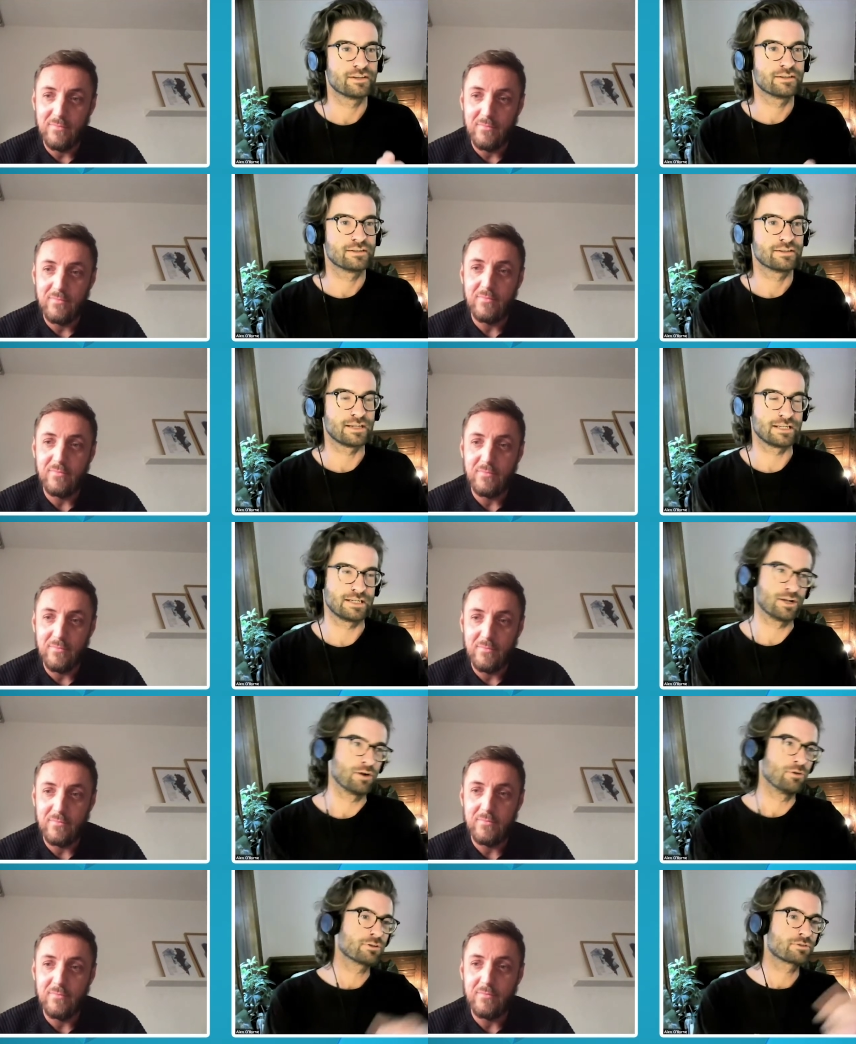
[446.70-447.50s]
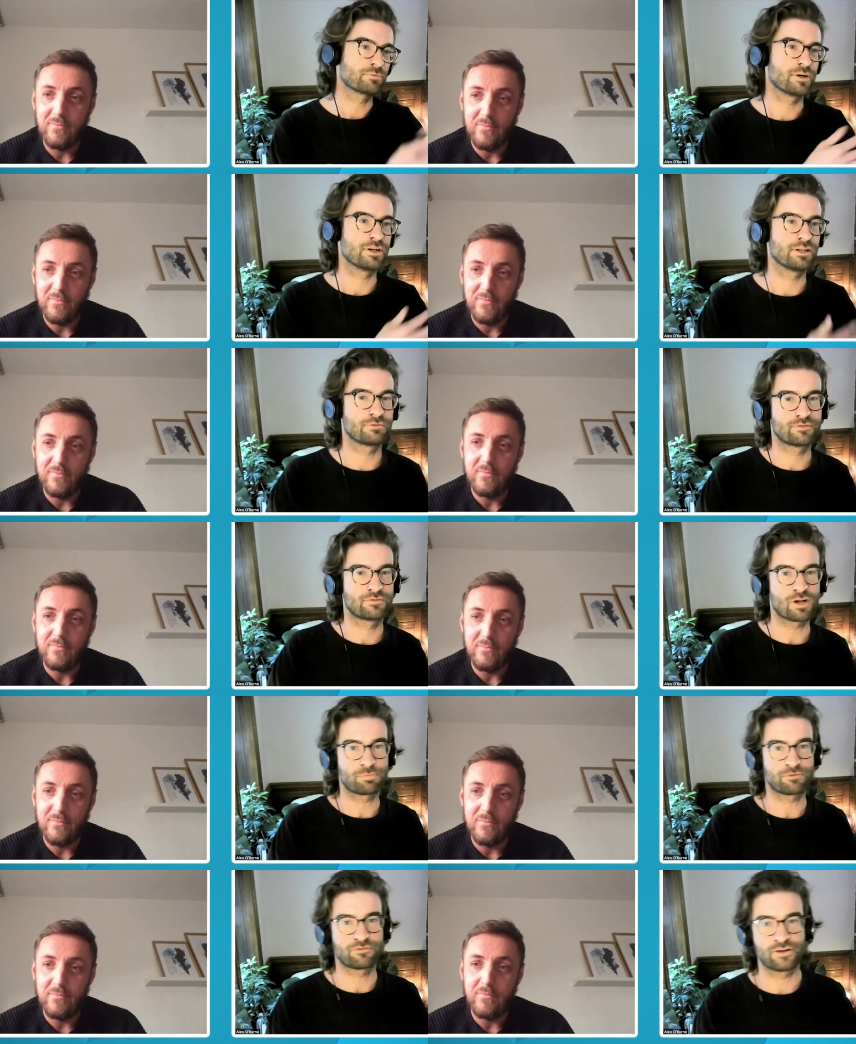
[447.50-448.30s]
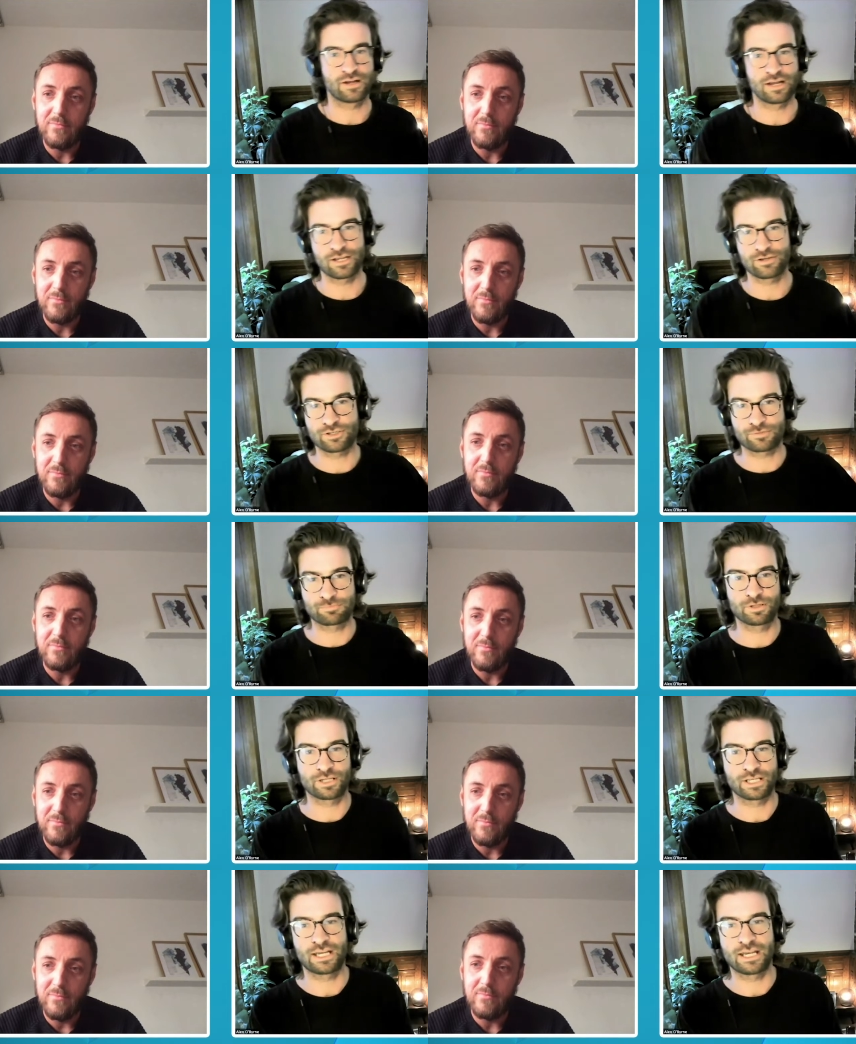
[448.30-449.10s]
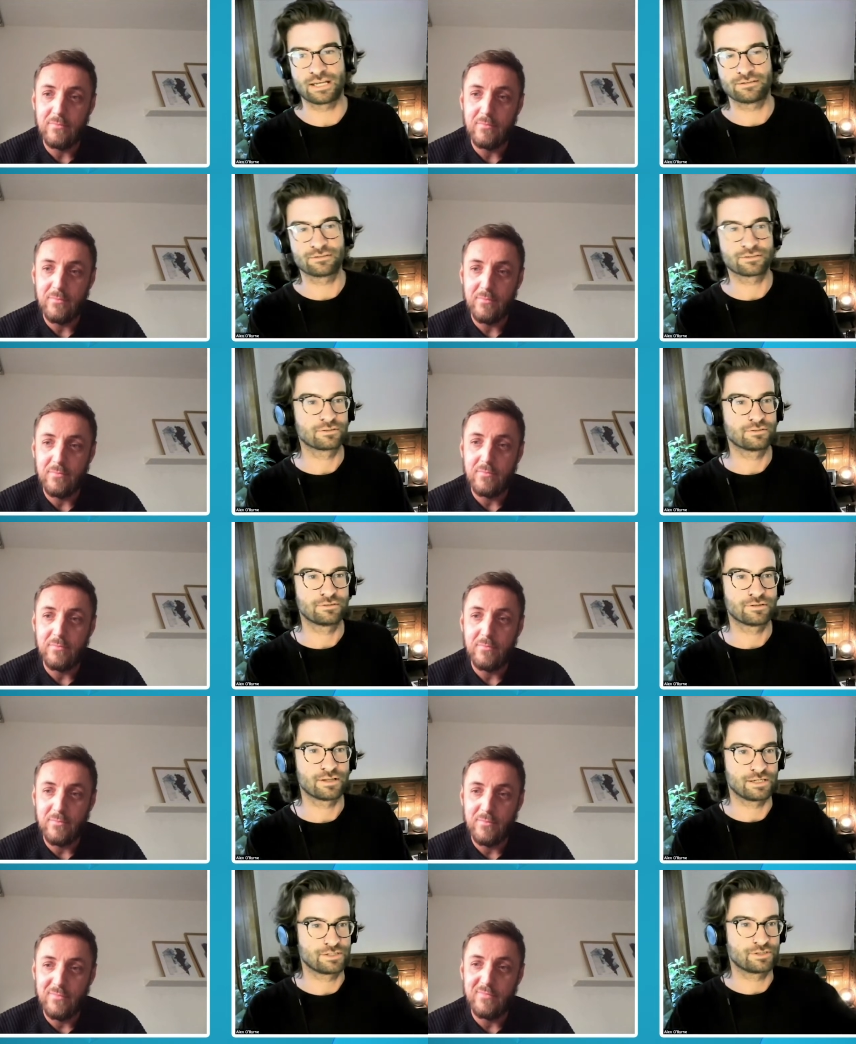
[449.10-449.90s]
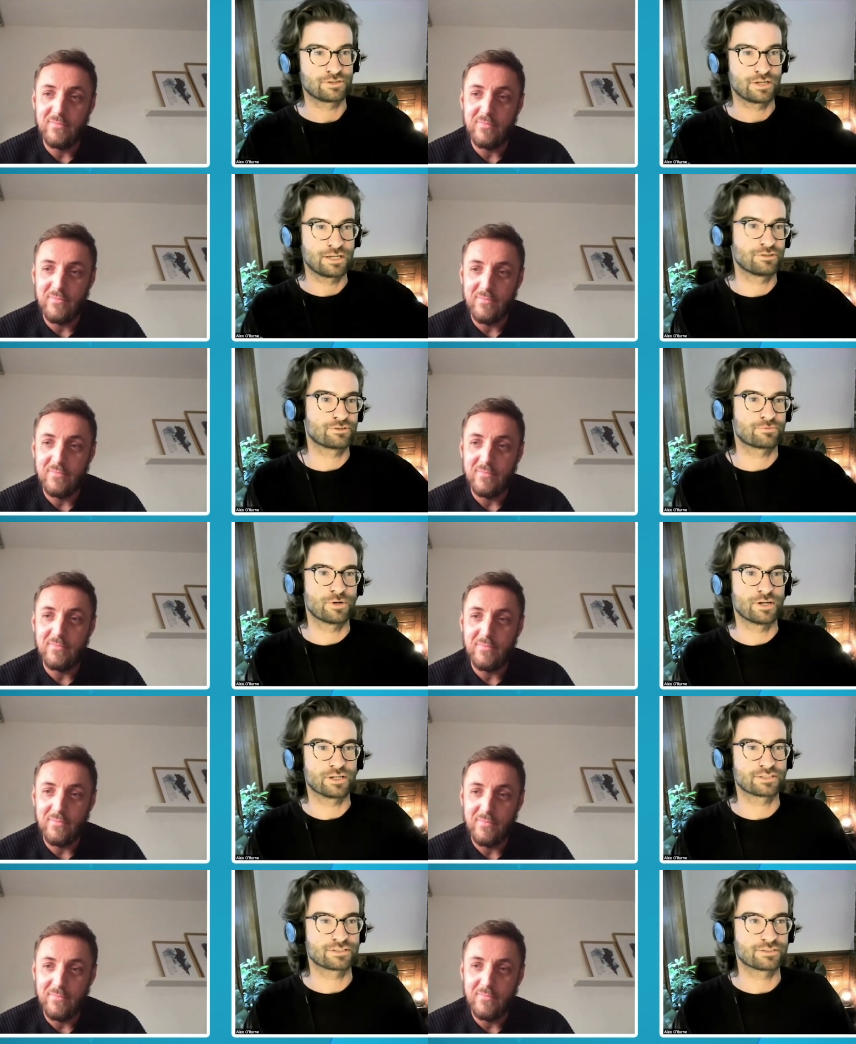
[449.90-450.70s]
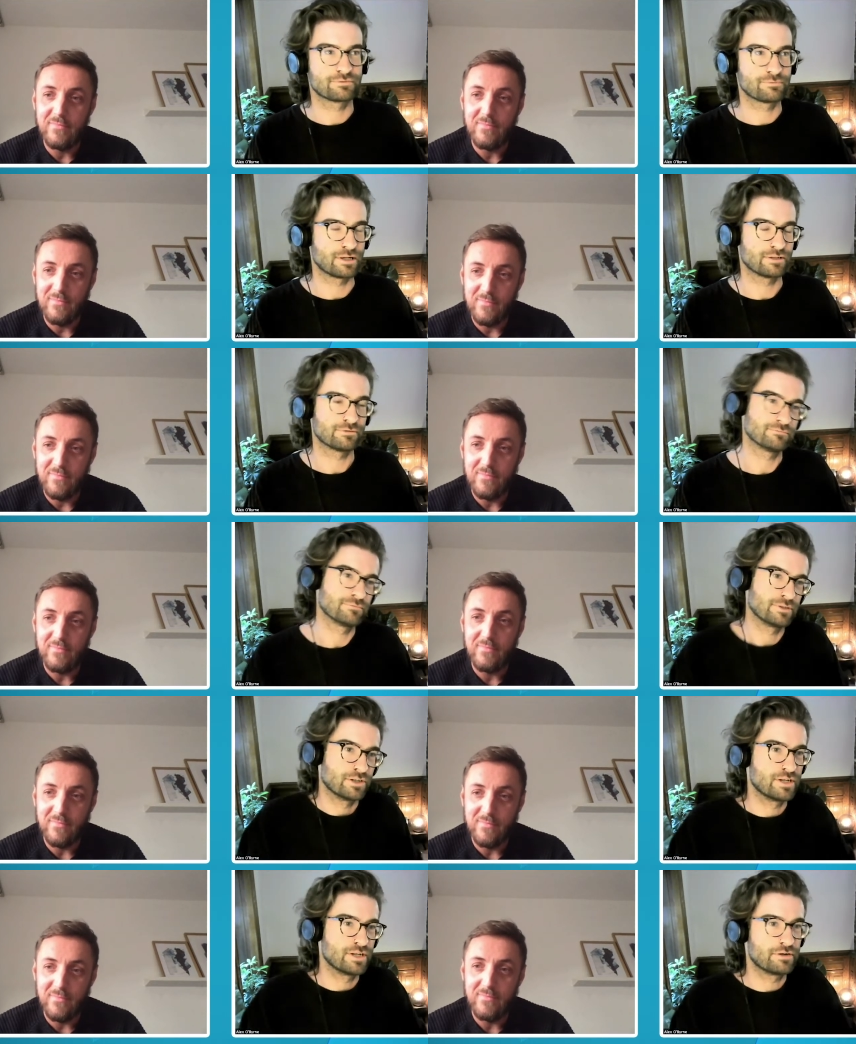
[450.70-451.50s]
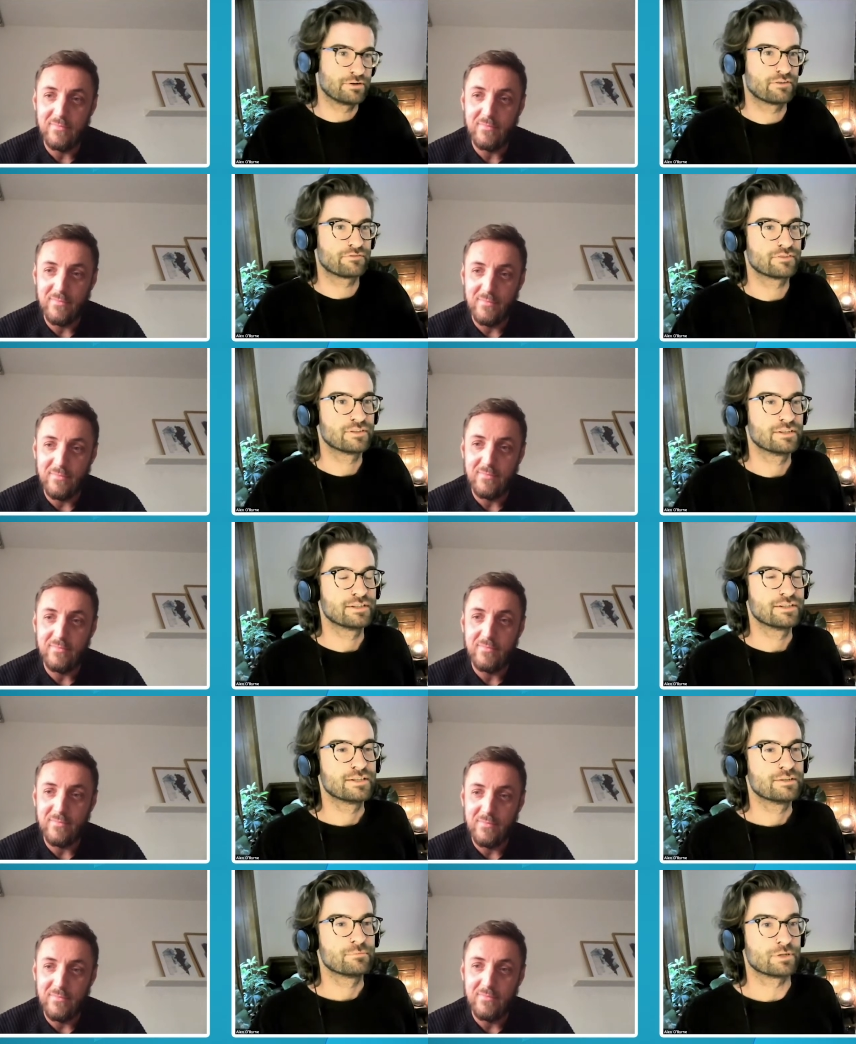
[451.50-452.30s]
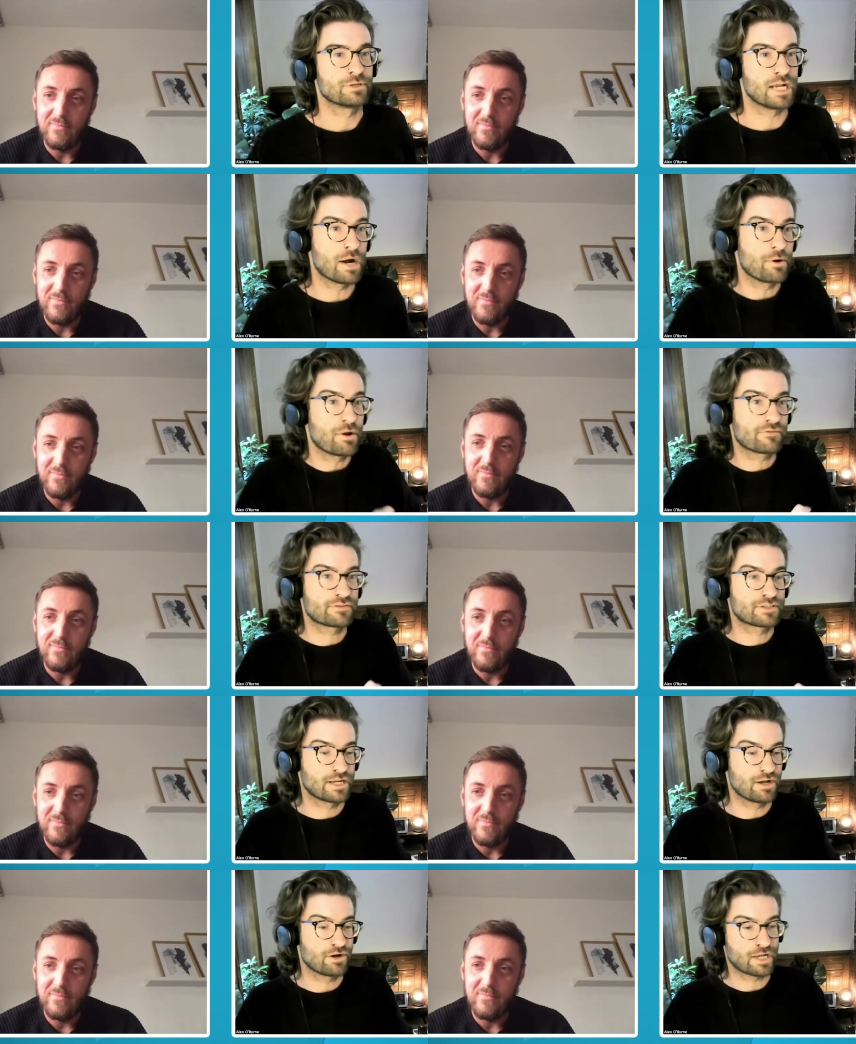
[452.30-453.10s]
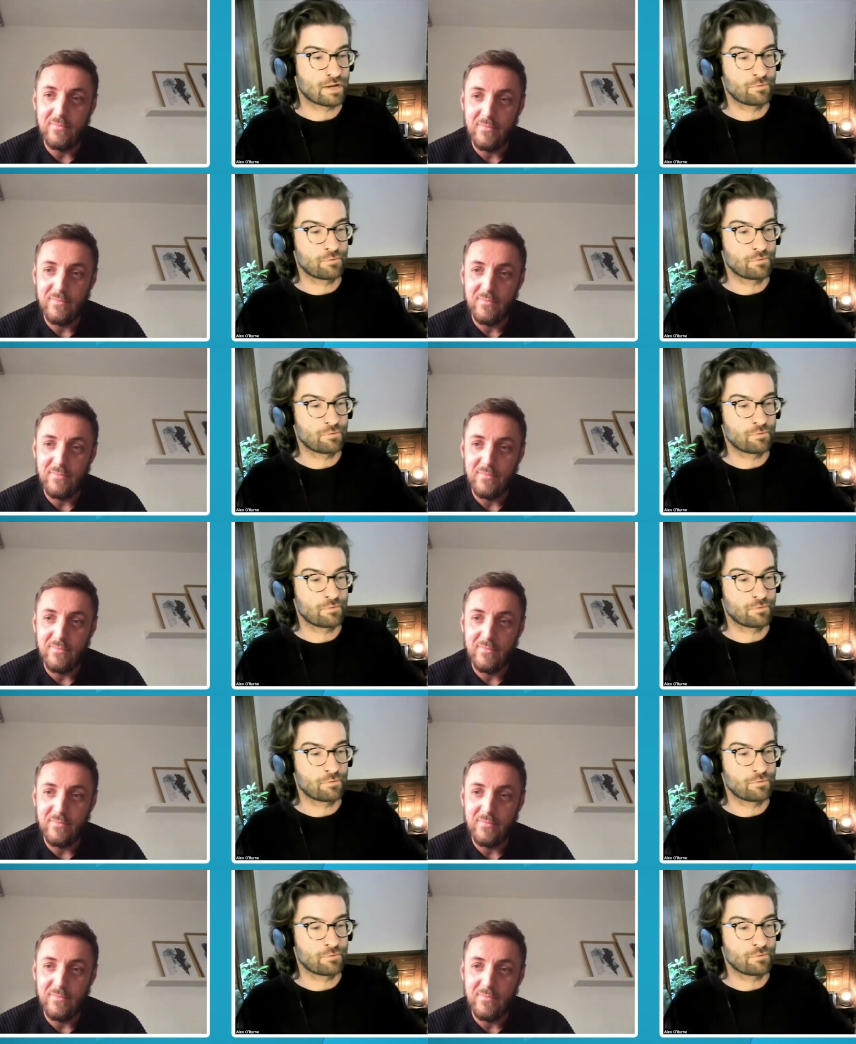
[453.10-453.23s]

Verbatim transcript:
Speaker 1: in the old world of Shopify, you just plug it in and it just it just works. Well, you know, near enough. But now we have to say, okay, we